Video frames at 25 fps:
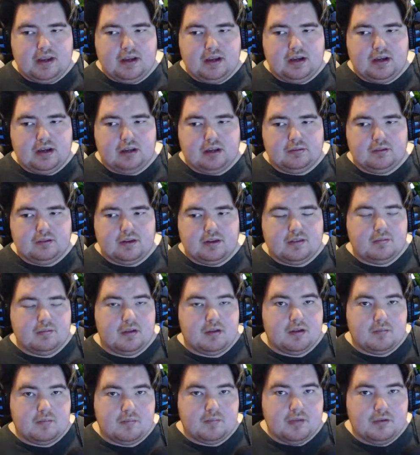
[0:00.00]
and it's like
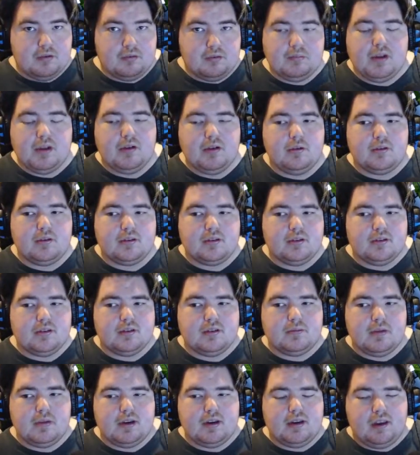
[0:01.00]
my, one of my most
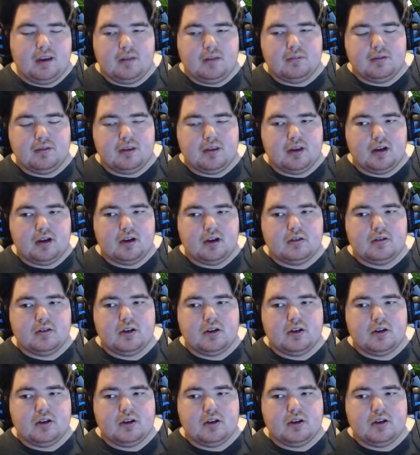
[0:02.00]
anticipated games of the year,